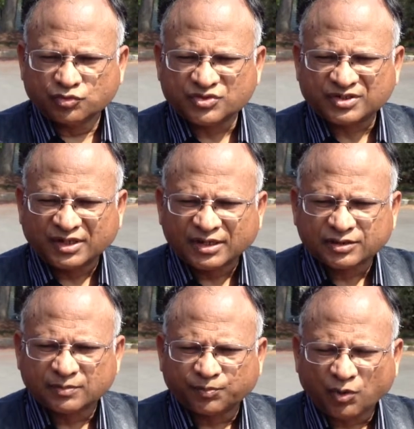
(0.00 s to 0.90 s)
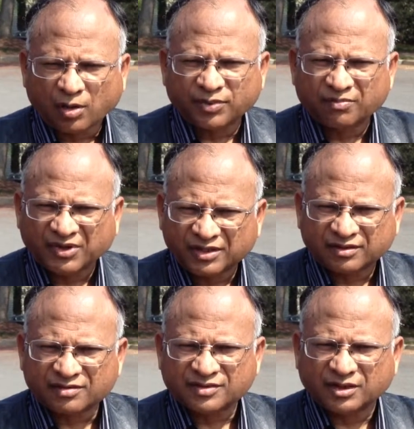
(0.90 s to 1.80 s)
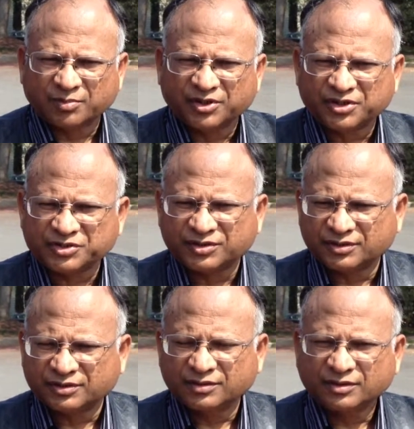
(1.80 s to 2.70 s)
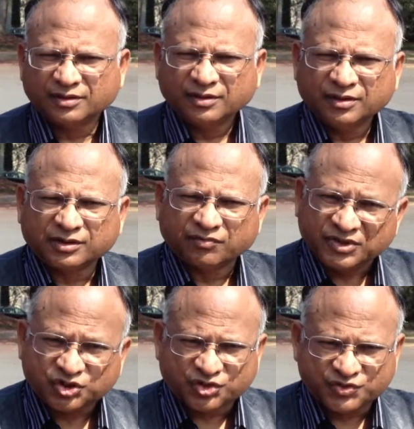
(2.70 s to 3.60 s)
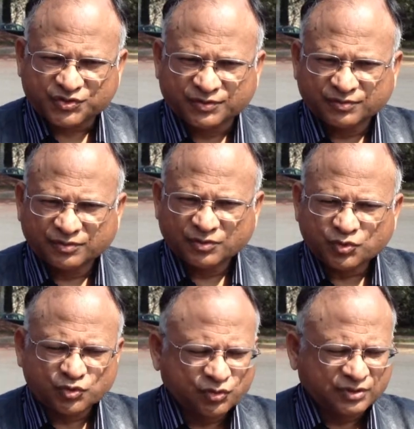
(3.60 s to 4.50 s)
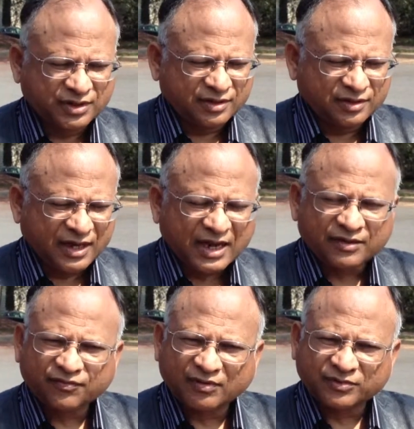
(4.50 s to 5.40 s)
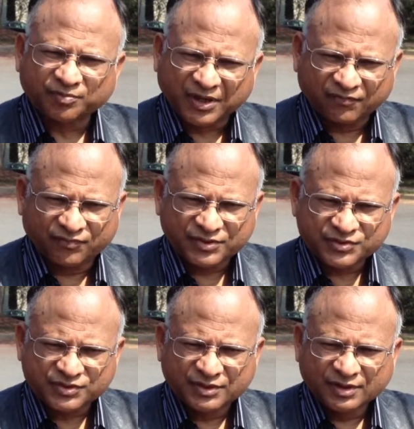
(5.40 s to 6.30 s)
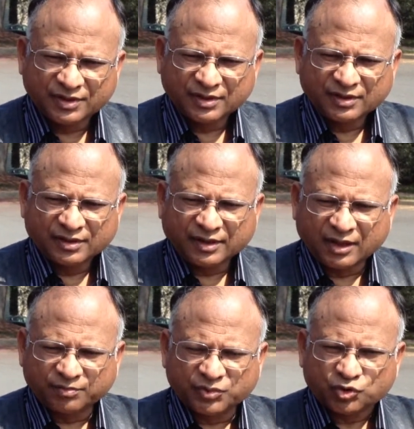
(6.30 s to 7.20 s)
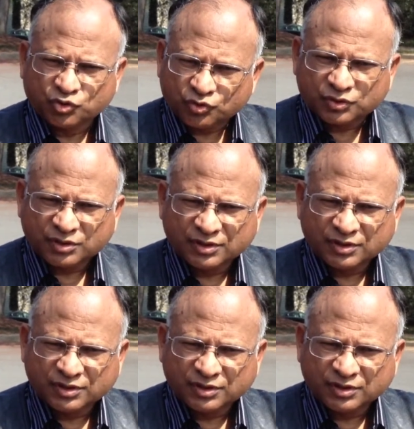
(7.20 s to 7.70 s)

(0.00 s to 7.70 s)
select proper maintenance rehabilitation interventions, so the life of the pavements can be good